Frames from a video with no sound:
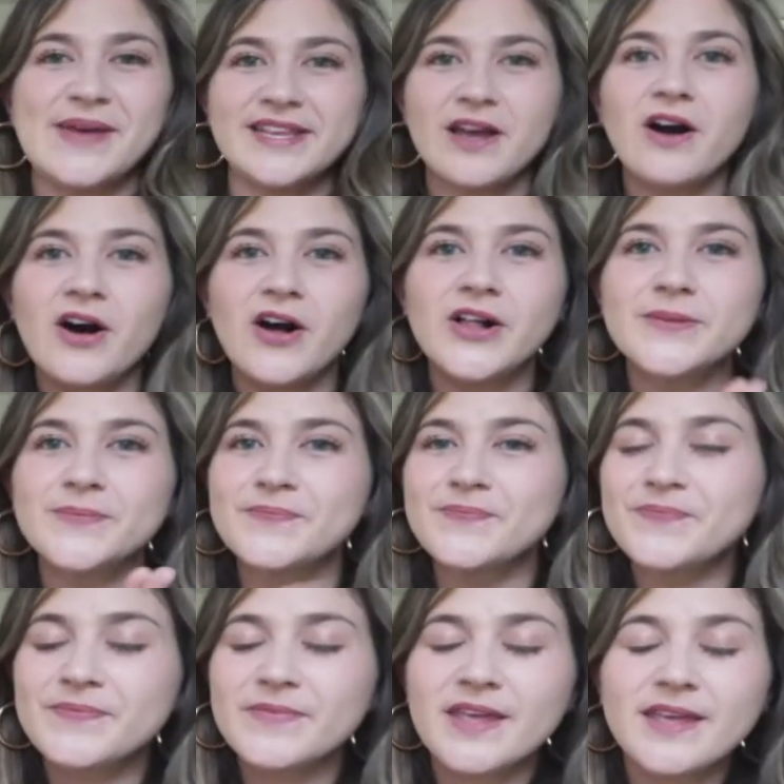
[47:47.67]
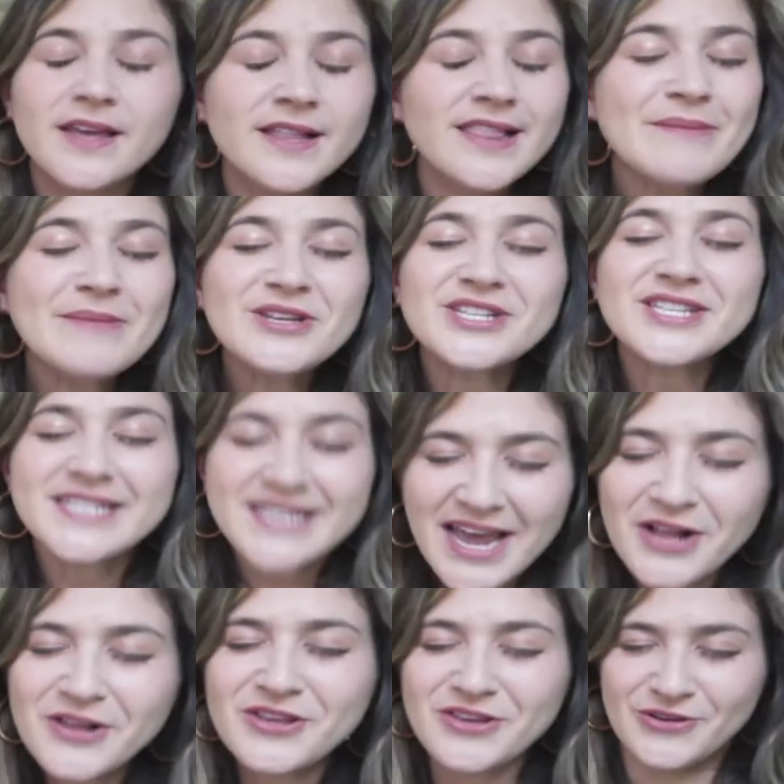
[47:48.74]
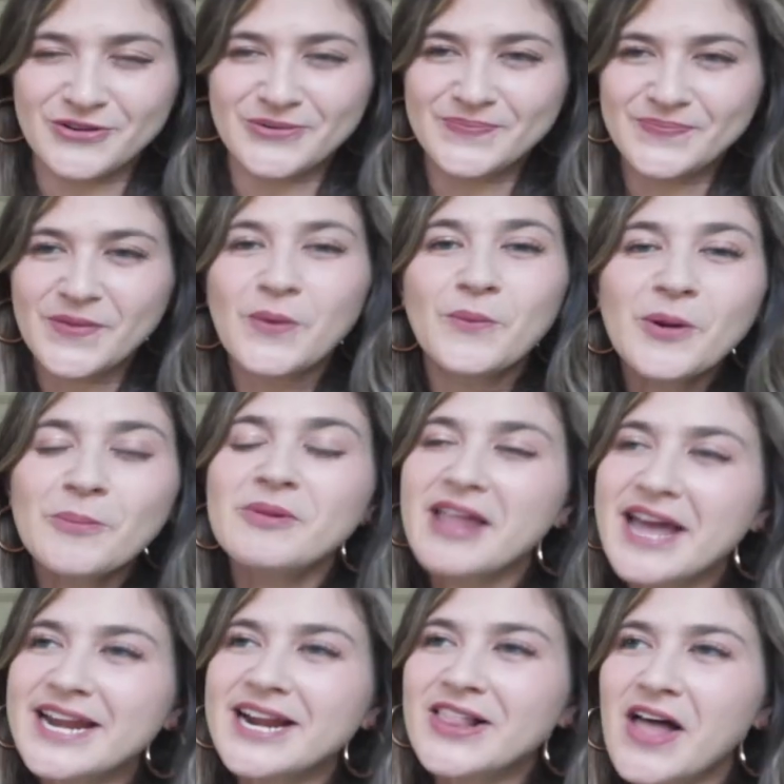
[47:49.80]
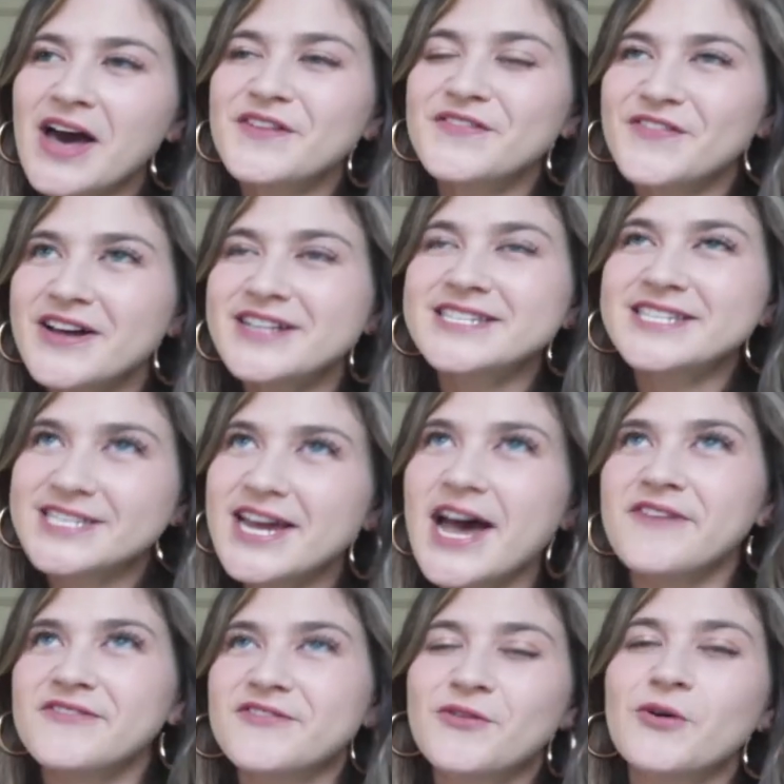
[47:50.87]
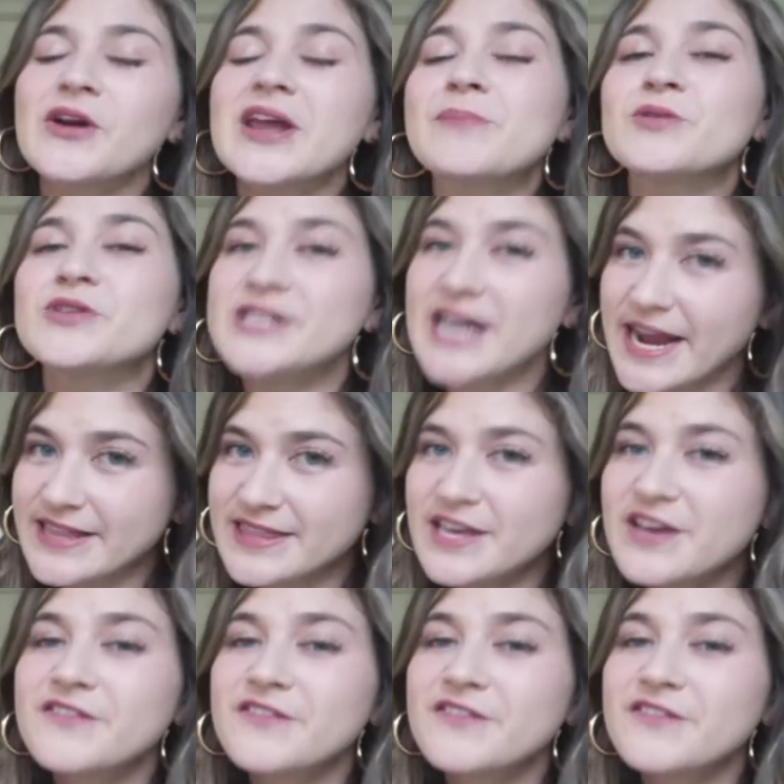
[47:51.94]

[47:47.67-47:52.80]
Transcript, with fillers: And y'all, let me just tell you, we're planning a lot of fun stuff for April 9th.